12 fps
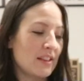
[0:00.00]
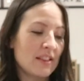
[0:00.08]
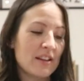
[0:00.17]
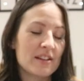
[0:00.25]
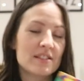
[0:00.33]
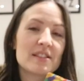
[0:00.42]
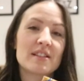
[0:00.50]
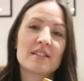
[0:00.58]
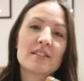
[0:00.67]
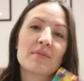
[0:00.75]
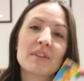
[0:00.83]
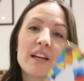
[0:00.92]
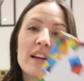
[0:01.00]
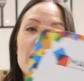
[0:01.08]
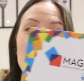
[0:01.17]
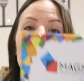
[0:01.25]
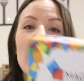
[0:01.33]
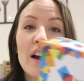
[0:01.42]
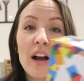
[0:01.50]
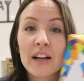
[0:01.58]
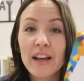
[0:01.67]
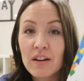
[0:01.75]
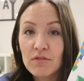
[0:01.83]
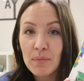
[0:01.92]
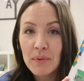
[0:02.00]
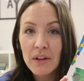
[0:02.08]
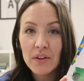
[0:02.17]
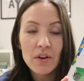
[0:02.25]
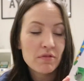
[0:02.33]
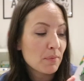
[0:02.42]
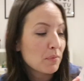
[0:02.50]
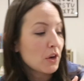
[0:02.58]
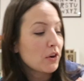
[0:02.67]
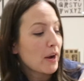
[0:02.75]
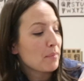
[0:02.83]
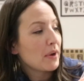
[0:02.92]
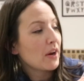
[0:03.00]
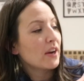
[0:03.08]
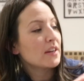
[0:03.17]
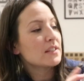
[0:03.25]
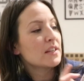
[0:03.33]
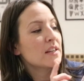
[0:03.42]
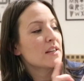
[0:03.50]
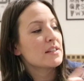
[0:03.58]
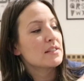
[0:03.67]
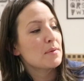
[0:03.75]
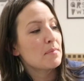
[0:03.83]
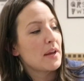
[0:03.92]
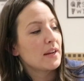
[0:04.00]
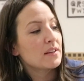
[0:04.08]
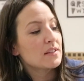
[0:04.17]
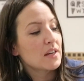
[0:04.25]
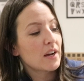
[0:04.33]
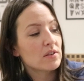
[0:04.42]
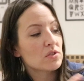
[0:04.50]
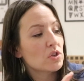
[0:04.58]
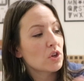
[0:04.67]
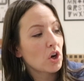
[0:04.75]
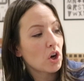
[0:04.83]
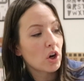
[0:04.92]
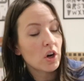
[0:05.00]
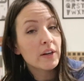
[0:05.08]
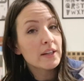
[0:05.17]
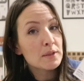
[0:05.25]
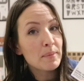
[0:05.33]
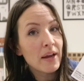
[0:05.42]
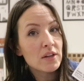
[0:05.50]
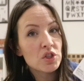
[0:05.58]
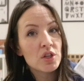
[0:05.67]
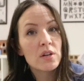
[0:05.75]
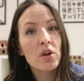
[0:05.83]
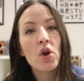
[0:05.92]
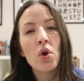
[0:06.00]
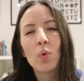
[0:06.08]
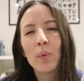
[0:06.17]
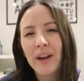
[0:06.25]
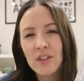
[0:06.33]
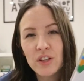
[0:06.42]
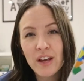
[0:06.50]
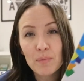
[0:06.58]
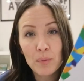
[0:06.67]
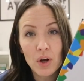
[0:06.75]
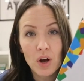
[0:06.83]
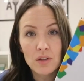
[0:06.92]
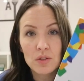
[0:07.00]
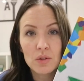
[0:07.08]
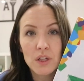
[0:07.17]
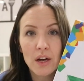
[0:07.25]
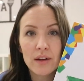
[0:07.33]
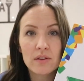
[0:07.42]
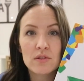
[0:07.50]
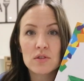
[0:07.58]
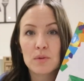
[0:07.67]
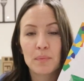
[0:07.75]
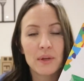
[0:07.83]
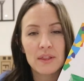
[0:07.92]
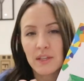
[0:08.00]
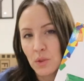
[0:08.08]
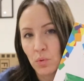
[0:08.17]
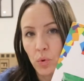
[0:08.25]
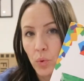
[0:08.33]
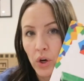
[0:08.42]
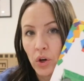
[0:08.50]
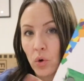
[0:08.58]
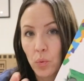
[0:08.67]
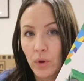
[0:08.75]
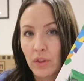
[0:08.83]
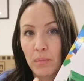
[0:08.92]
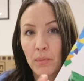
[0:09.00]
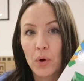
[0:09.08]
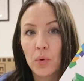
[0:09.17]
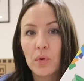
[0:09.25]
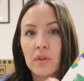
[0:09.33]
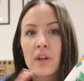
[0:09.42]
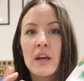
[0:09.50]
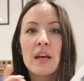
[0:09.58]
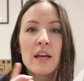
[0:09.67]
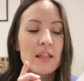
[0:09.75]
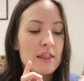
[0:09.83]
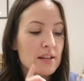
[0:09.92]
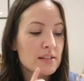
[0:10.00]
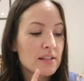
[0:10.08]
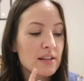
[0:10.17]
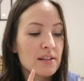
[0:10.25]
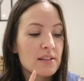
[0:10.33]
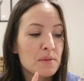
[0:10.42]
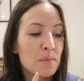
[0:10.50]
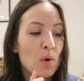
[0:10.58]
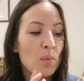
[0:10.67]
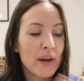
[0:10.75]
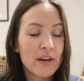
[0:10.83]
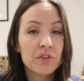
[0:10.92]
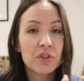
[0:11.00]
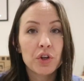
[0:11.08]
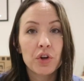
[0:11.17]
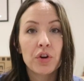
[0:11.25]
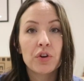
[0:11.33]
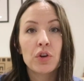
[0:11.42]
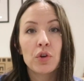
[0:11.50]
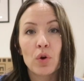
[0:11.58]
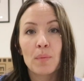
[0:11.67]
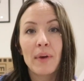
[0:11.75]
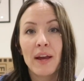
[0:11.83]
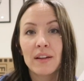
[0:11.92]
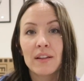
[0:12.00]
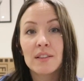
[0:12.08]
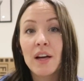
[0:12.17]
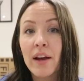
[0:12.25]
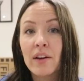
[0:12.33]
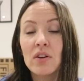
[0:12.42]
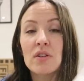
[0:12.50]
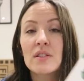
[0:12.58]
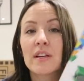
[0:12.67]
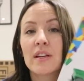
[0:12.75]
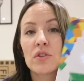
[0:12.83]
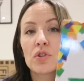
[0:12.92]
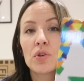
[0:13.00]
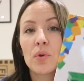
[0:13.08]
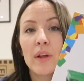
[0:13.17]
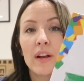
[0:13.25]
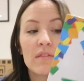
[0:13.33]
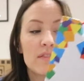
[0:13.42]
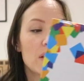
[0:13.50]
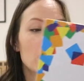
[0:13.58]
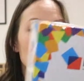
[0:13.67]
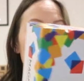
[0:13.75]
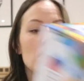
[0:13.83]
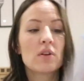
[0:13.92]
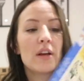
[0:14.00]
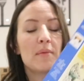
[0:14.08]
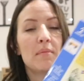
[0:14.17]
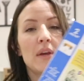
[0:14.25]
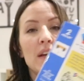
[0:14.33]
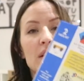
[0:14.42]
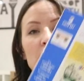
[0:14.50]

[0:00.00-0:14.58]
this is something again from a, from a grandparent and it is the Magnet Tiles Car expansion. We actually had Picasso tiles, but these will work with both. This is a way to turn your magnet tiles into like a vehicle and make